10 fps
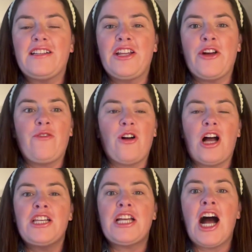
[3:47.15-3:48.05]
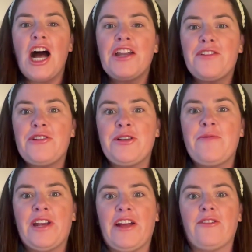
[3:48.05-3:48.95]
a ton of
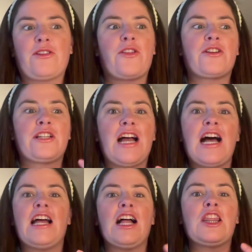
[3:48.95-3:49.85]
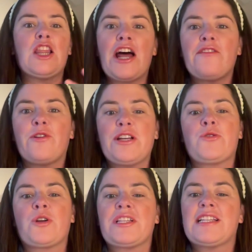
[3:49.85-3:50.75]
YouTube videos, or there's not a lot of
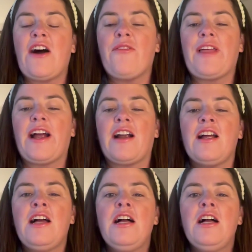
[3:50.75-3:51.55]
resources out there.